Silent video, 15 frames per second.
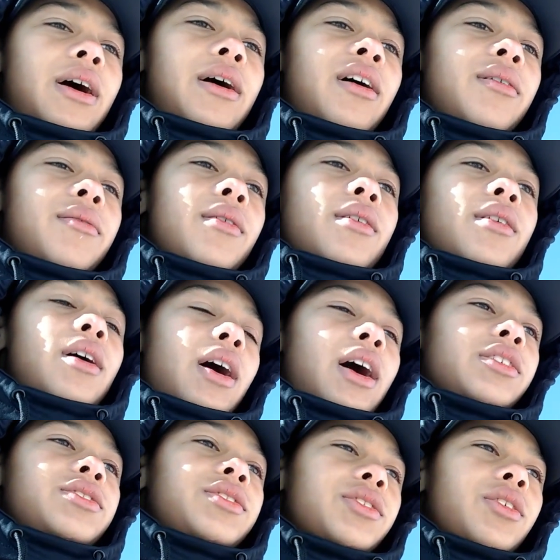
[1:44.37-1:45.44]

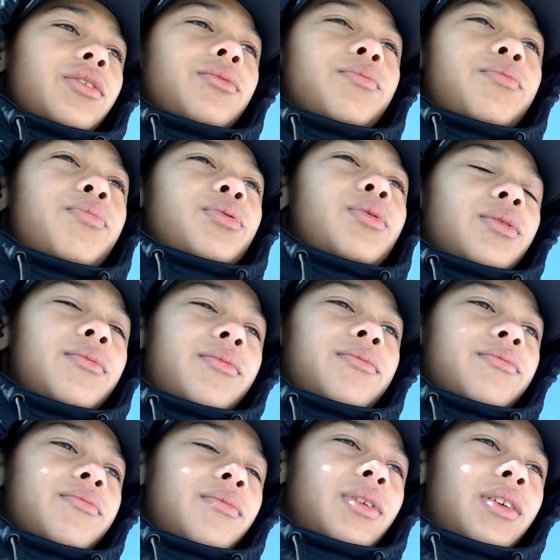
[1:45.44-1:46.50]
I should go put
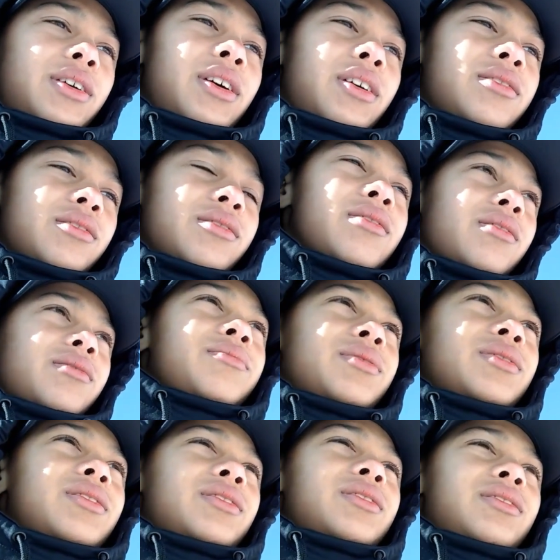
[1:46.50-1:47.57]
my case on it,
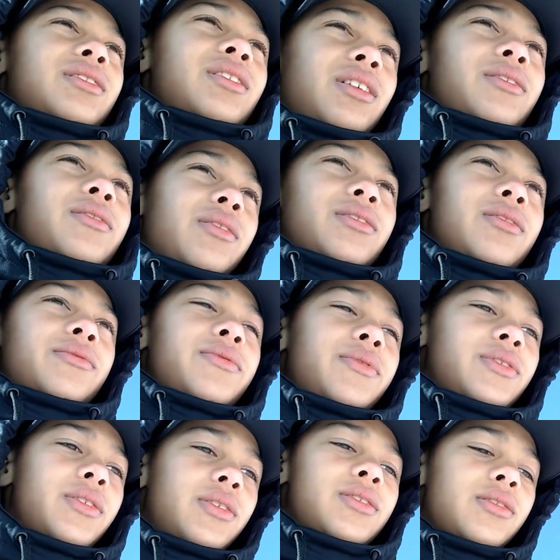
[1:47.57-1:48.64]
but I really don't
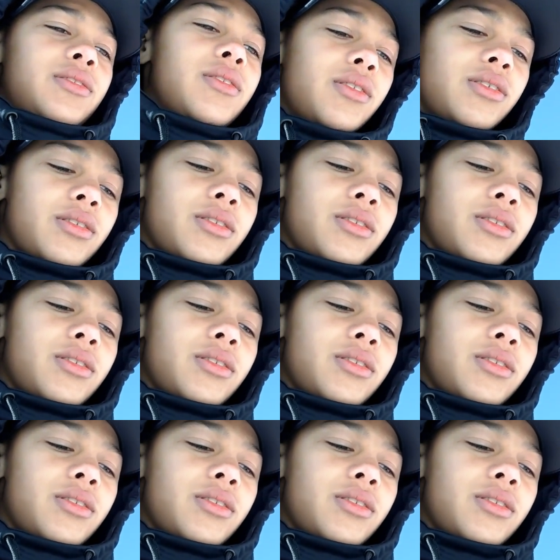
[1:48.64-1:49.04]
feel like it.